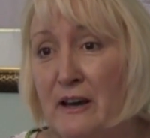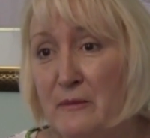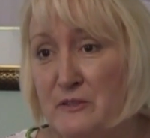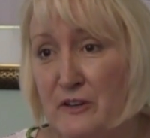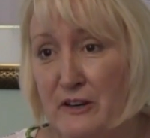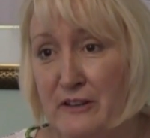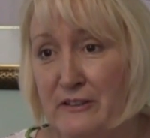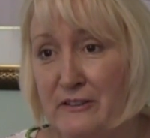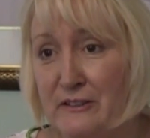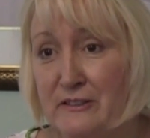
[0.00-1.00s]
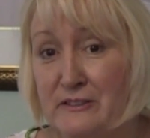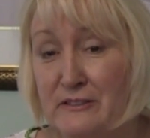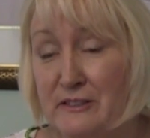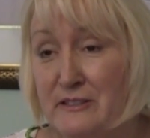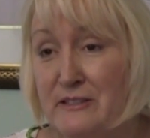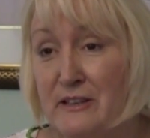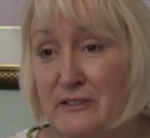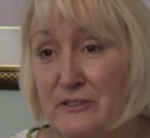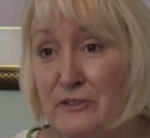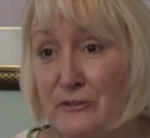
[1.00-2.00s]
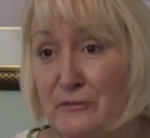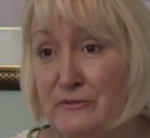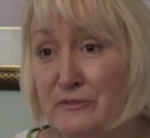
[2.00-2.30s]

I'm sorry, it's at least stage 2,